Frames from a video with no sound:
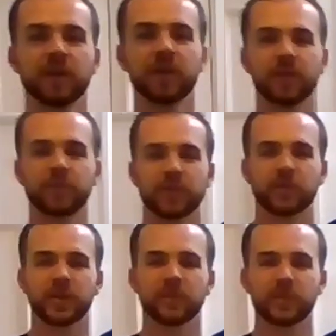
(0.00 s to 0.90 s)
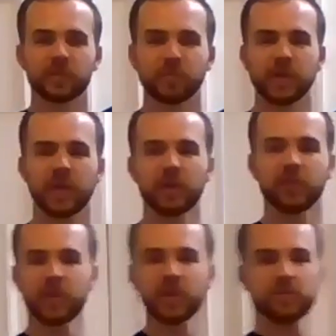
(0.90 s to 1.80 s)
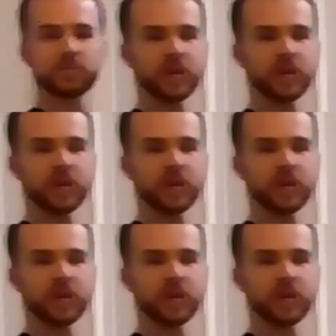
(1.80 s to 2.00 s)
is like you're giving somebody a handshake.